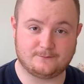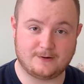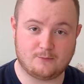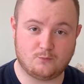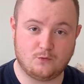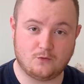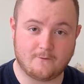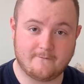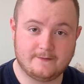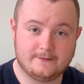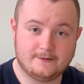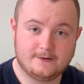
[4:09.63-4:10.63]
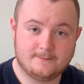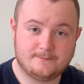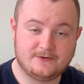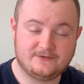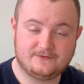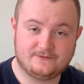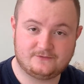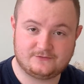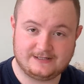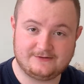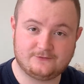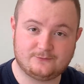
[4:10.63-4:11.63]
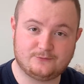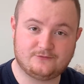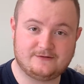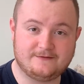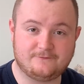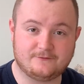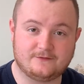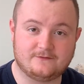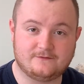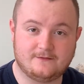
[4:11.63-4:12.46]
by war. But Jesus was different.